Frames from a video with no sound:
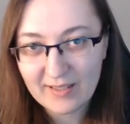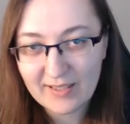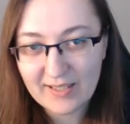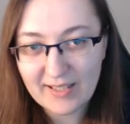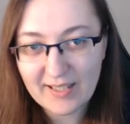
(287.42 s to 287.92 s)

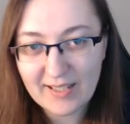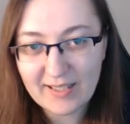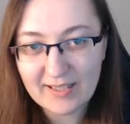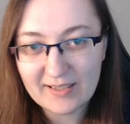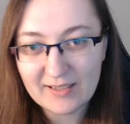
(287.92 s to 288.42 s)

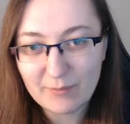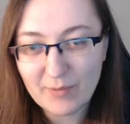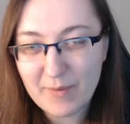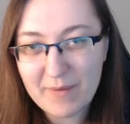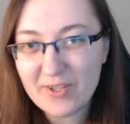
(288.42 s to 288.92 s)
Yeah, but
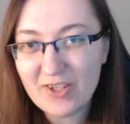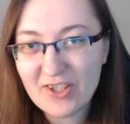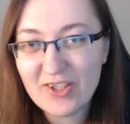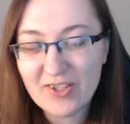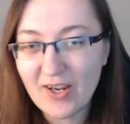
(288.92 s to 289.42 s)
maybe
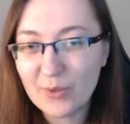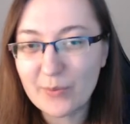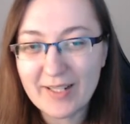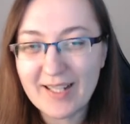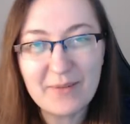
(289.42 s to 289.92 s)
just talk
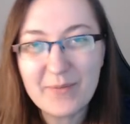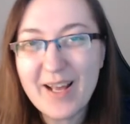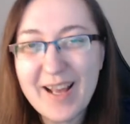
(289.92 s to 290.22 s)
with him.